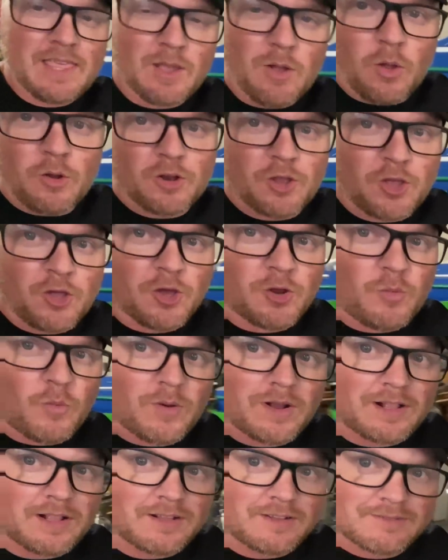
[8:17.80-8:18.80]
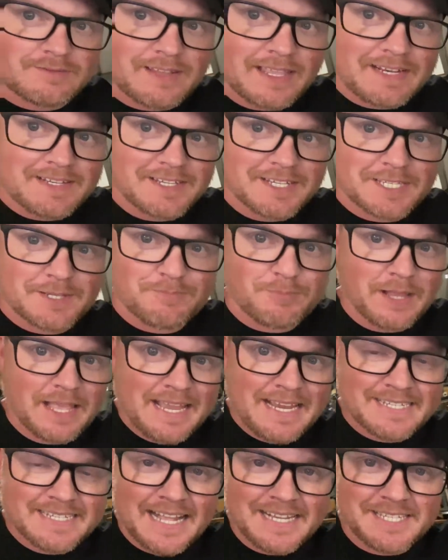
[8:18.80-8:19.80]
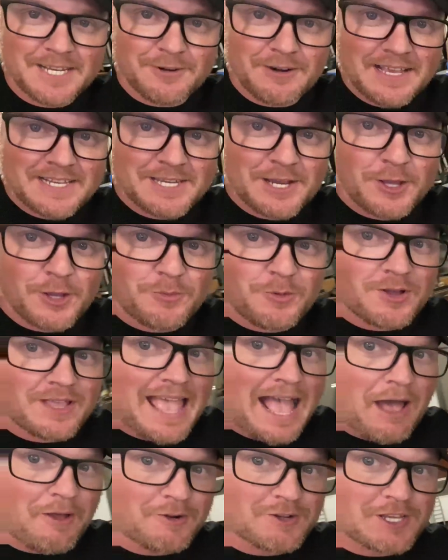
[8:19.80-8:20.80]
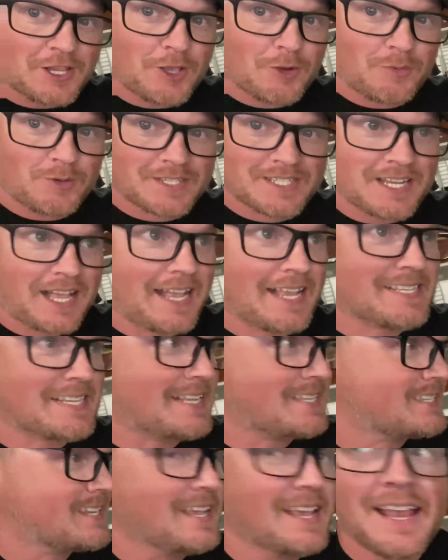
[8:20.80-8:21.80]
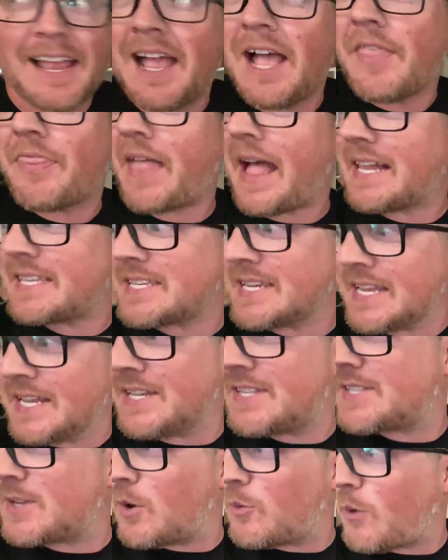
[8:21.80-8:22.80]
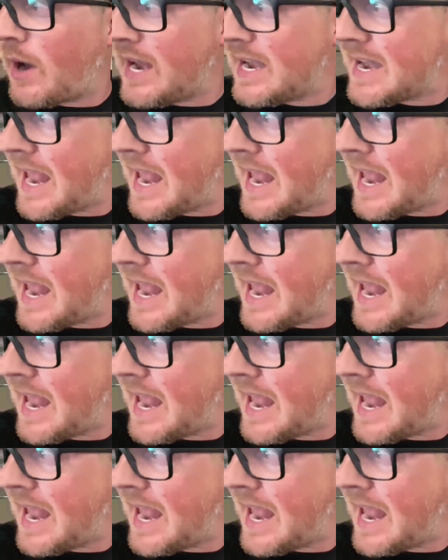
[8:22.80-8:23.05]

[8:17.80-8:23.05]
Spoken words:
the old Goodwill like displays. That's interesting. Goodwill counters and Goodwill signs. That's neat. So right